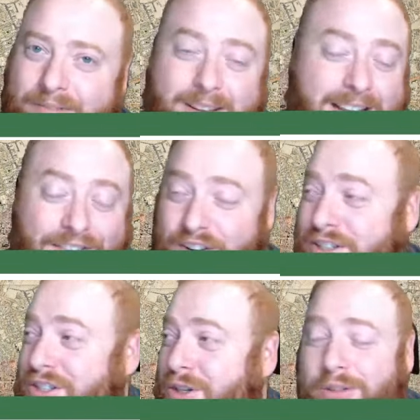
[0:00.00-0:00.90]
if there's
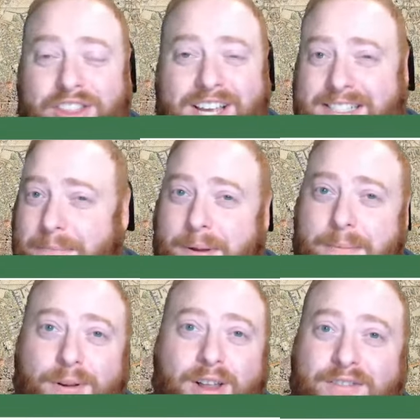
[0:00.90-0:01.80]
two things that
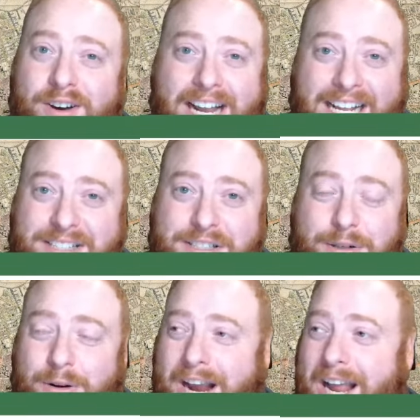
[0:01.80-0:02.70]
people love on
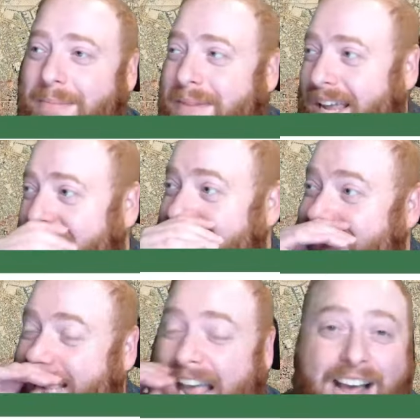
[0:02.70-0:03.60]
Instagram, it's
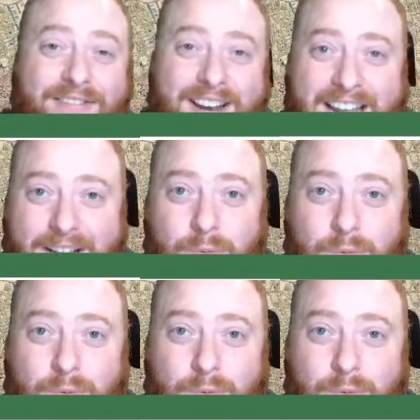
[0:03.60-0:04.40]
half naked women